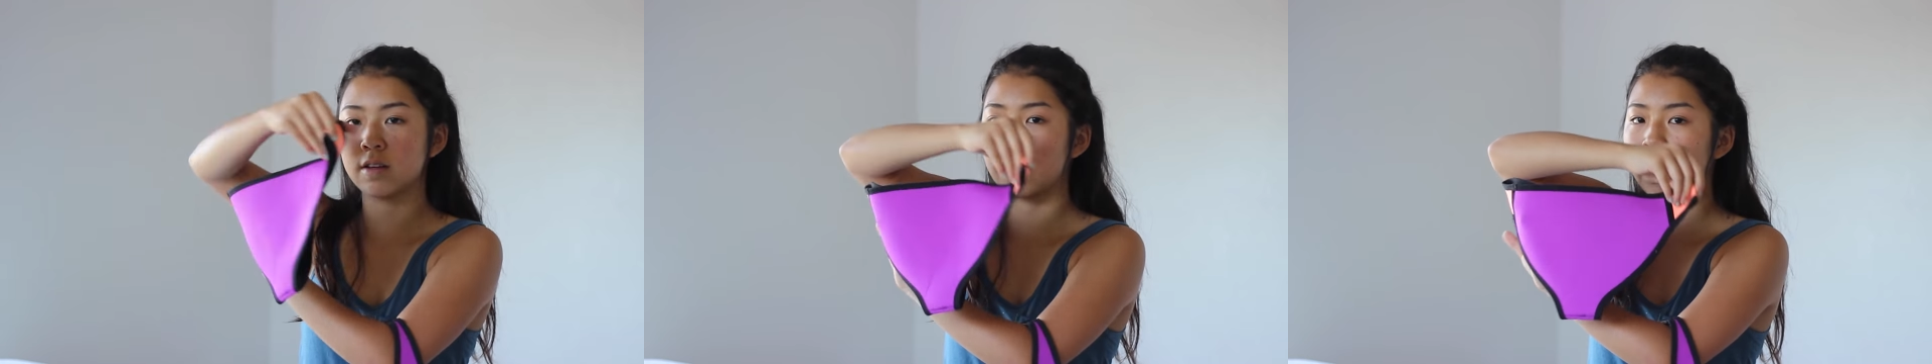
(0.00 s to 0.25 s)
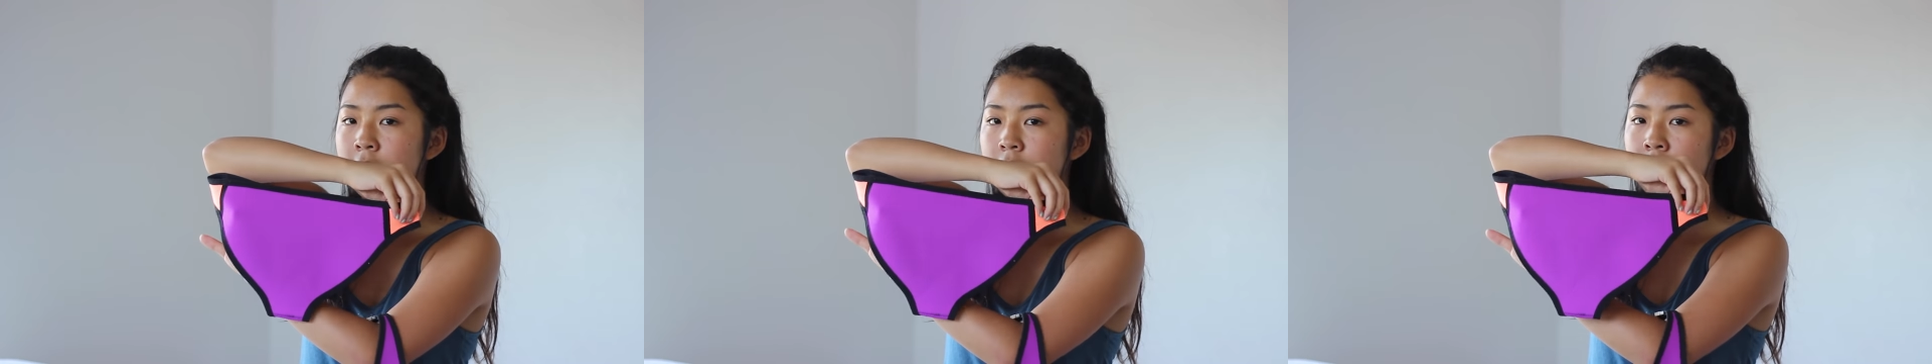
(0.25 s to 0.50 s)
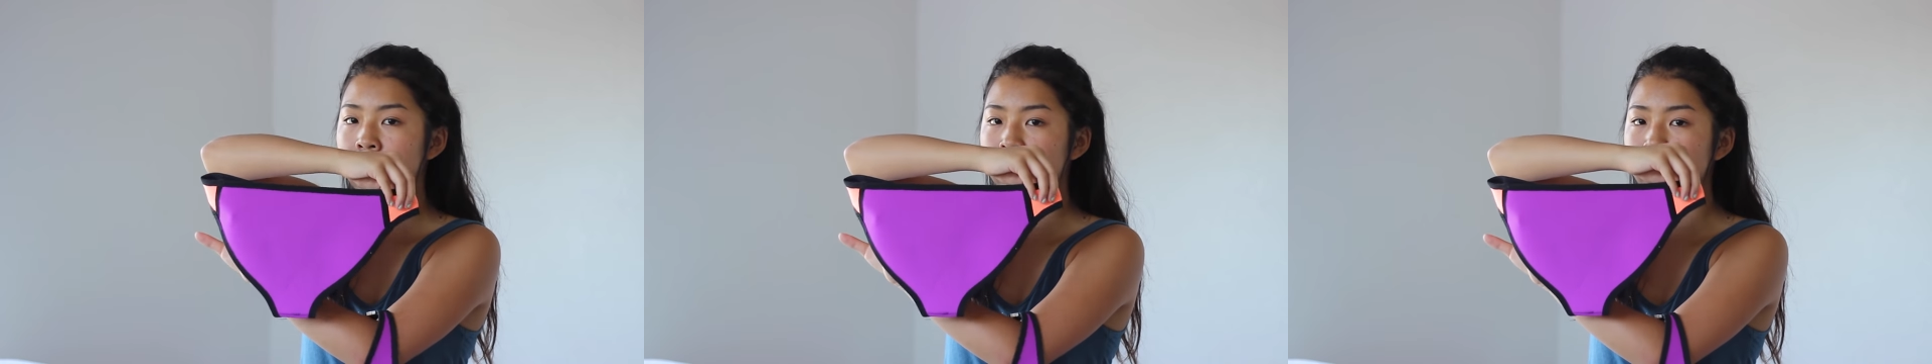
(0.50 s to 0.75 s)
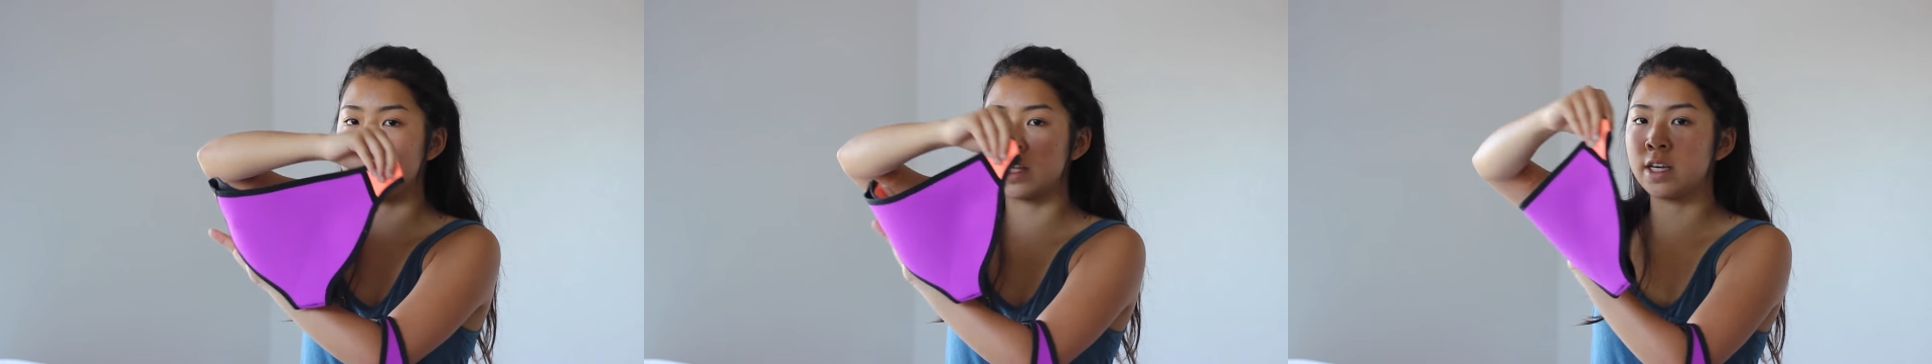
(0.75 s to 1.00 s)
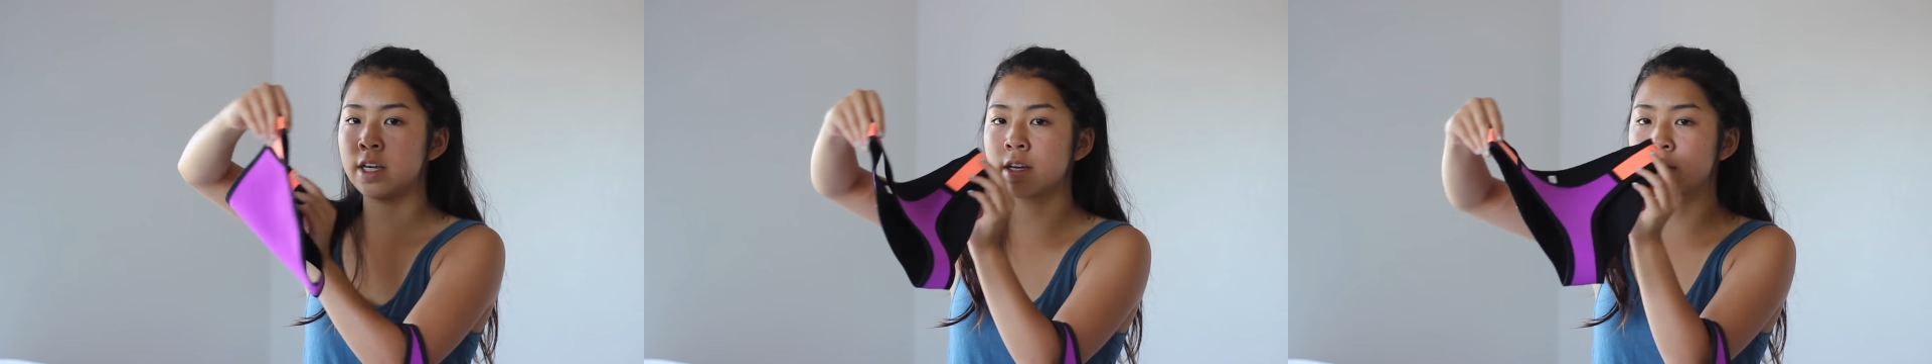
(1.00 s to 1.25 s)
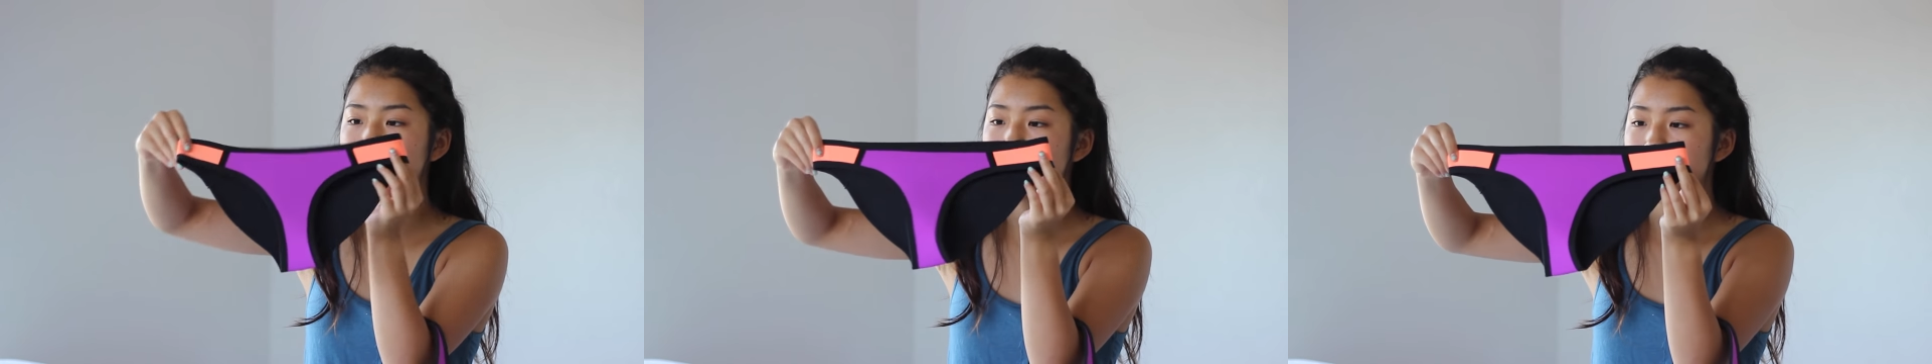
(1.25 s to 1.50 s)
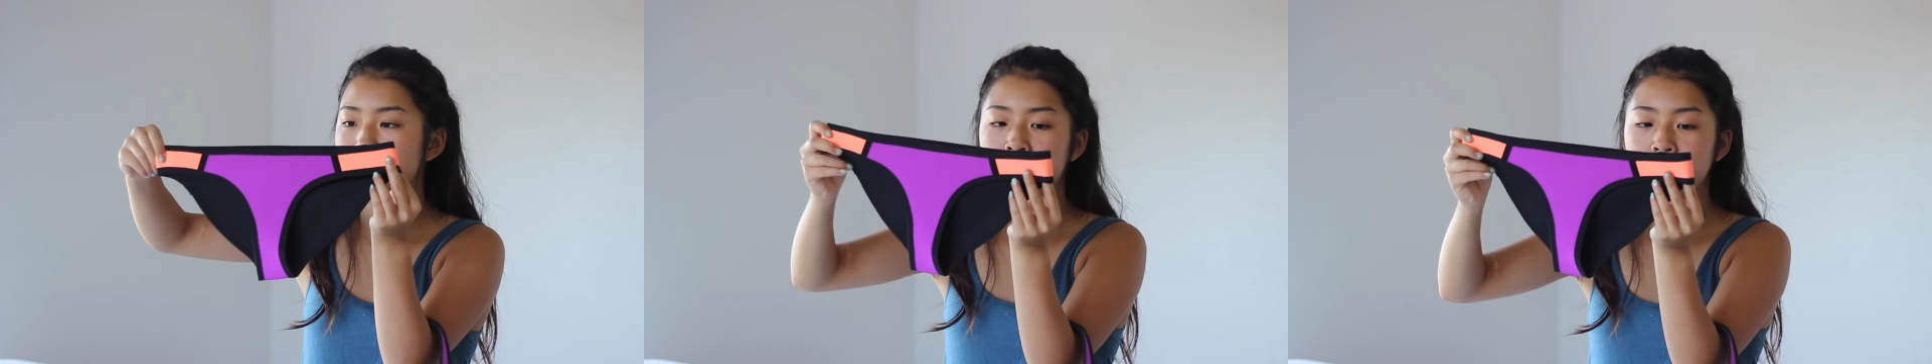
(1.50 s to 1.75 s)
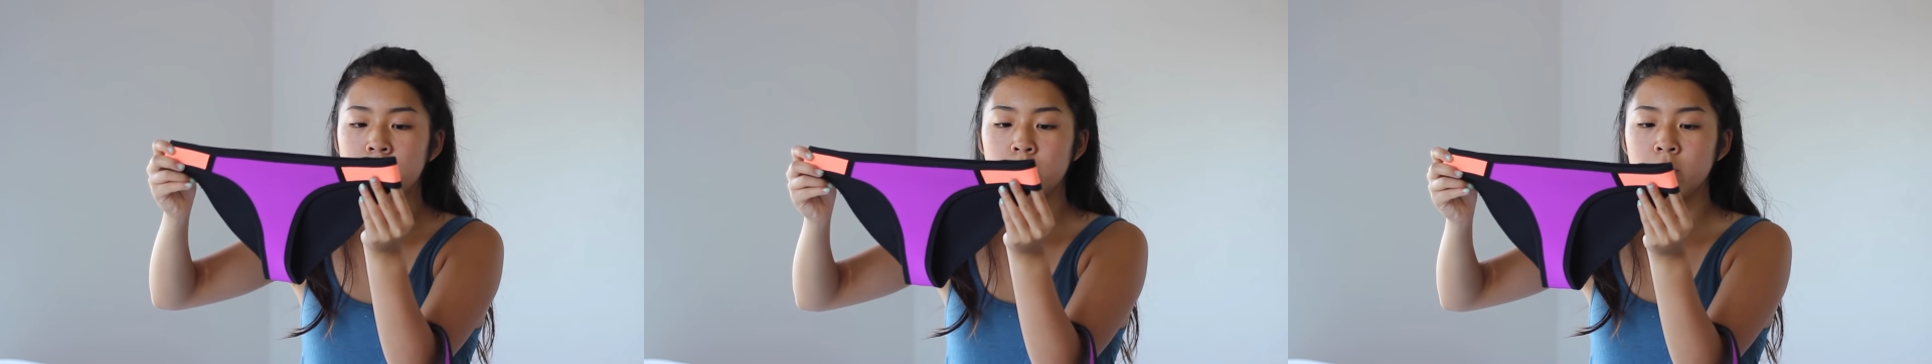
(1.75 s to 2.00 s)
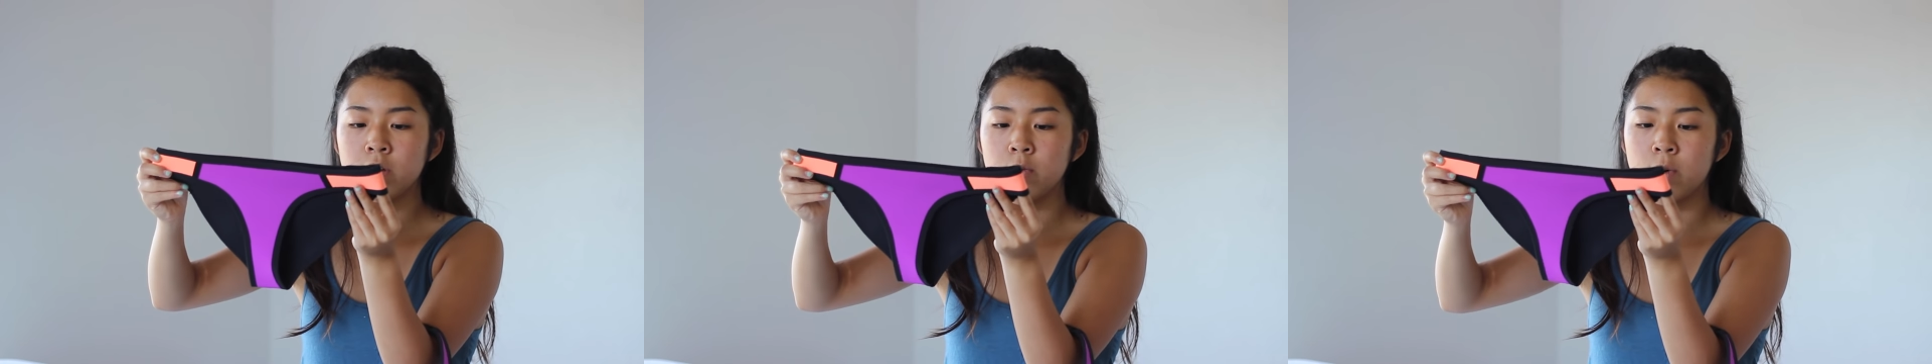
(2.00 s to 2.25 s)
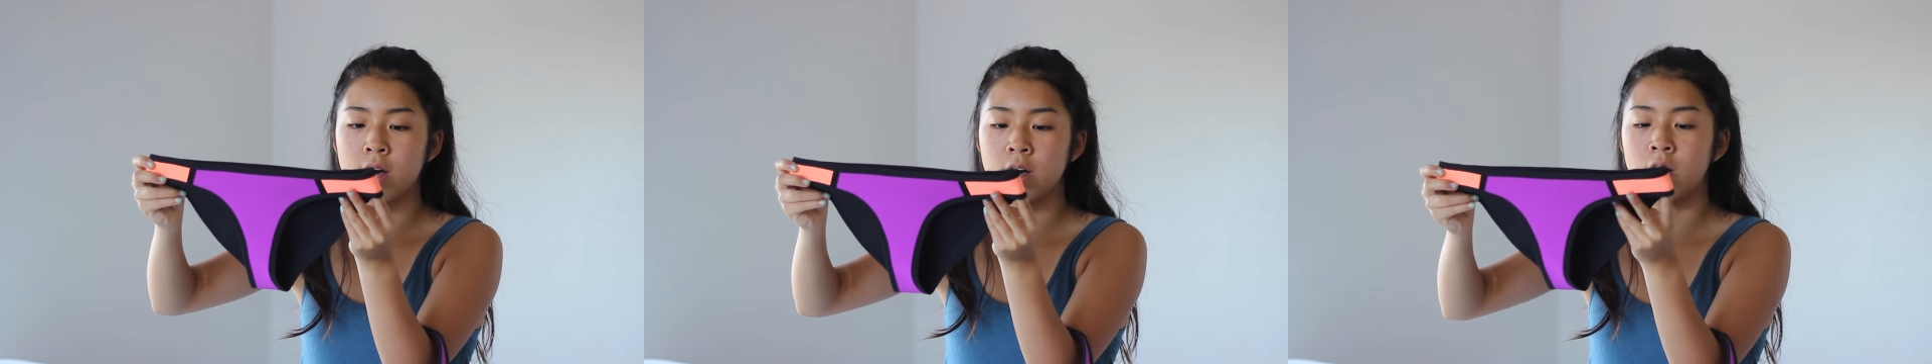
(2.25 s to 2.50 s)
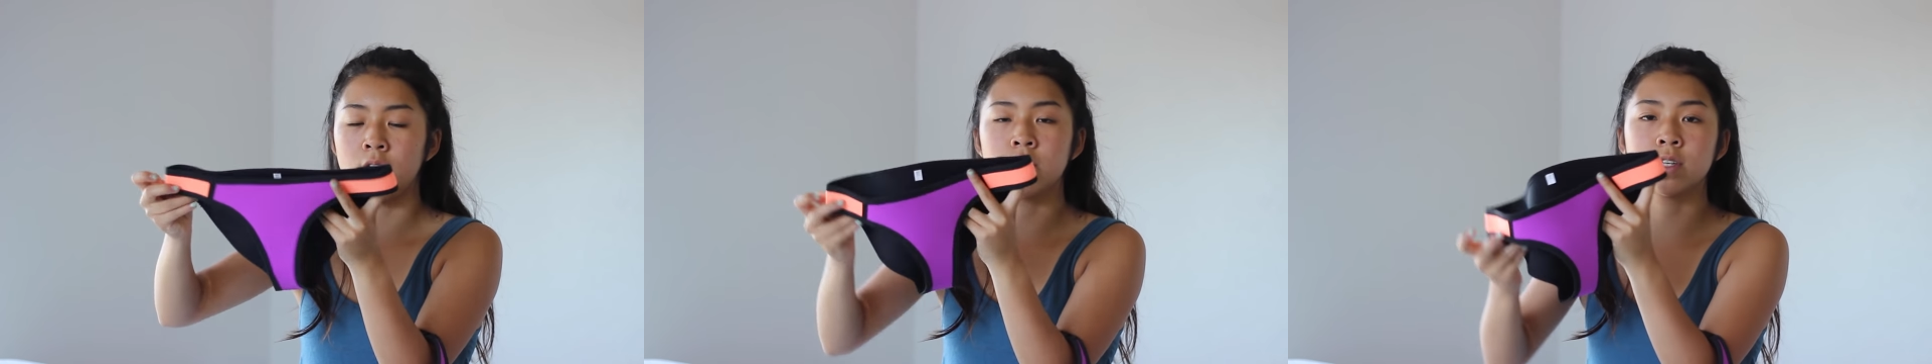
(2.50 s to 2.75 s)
cut and everything. And they fit really well.